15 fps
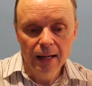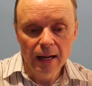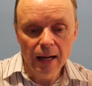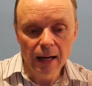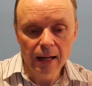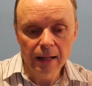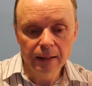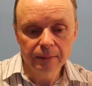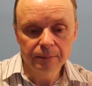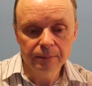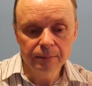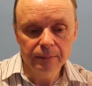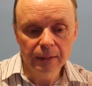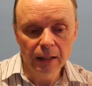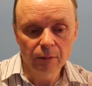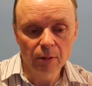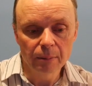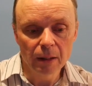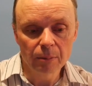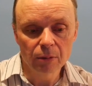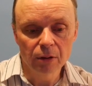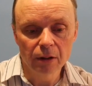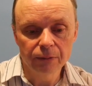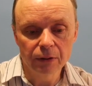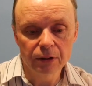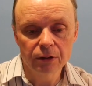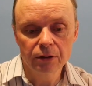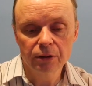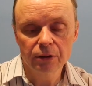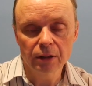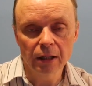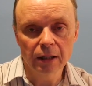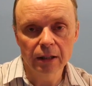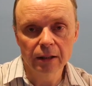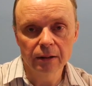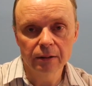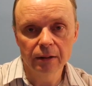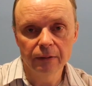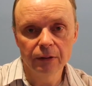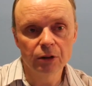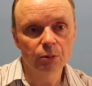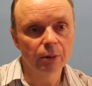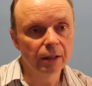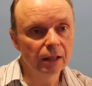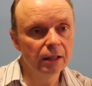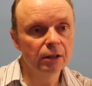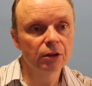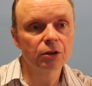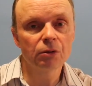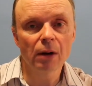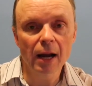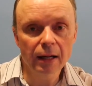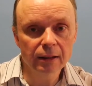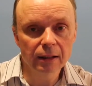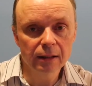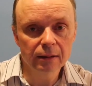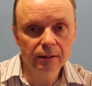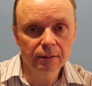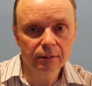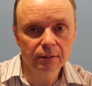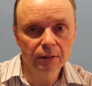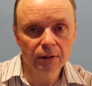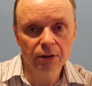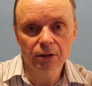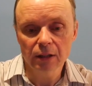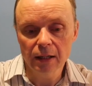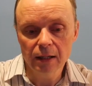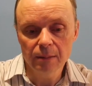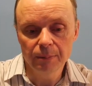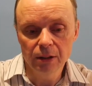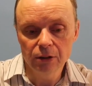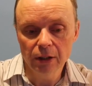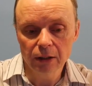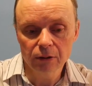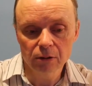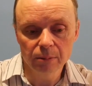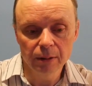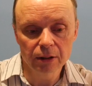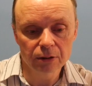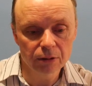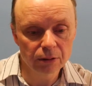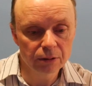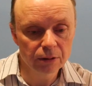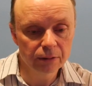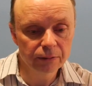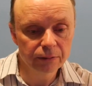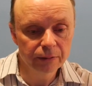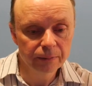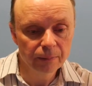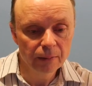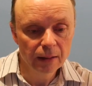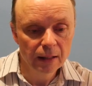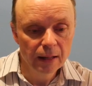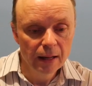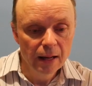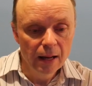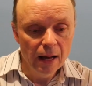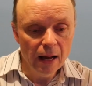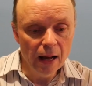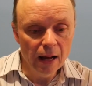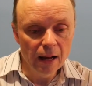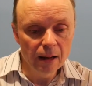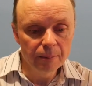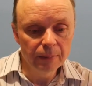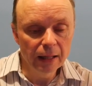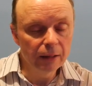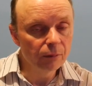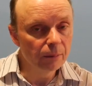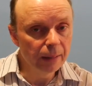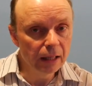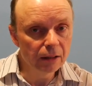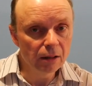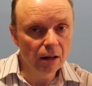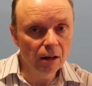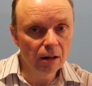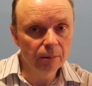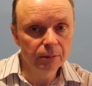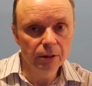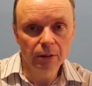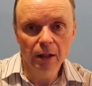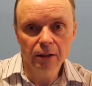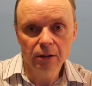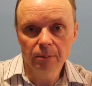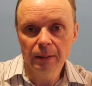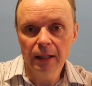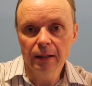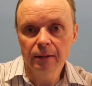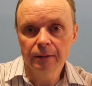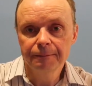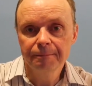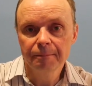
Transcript: And remember, if he's really distracting the study, be gentle, be assertive. And remain calm, do not debate.